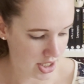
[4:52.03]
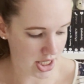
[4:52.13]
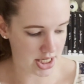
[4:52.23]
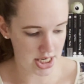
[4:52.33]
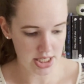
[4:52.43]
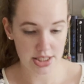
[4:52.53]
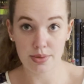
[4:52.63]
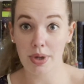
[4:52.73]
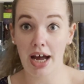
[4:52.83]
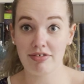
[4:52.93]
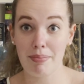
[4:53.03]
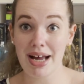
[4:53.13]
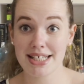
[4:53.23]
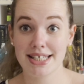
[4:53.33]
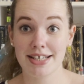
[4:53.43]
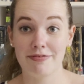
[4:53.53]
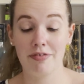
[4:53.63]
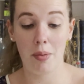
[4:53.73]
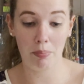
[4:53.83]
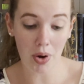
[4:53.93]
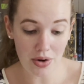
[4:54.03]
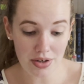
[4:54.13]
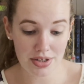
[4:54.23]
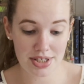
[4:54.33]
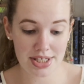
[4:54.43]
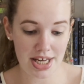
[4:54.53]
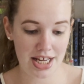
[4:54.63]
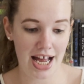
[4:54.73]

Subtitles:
Next we have a massive box,